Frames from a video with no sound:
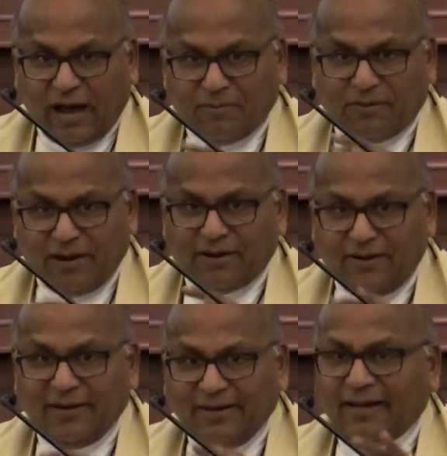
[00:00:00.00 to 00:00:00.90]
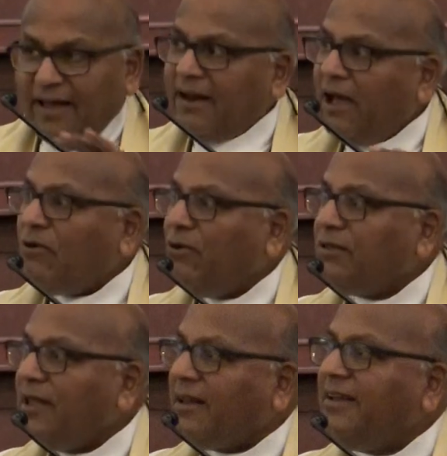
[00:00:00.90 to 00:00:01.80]
typewriter, and I
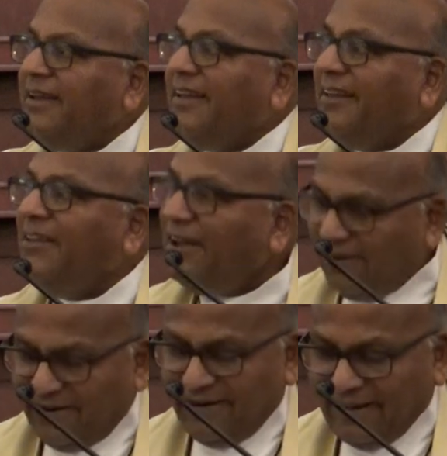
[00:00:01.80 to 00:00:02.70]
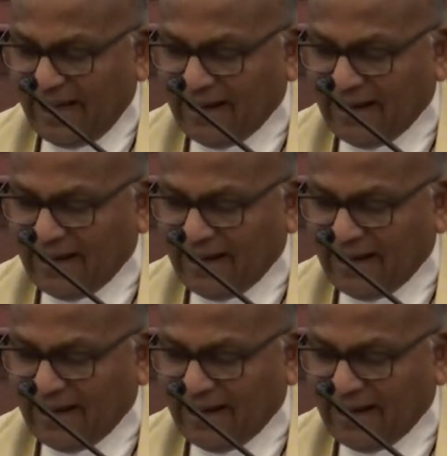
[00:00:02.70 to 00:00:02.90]
wrote that letter.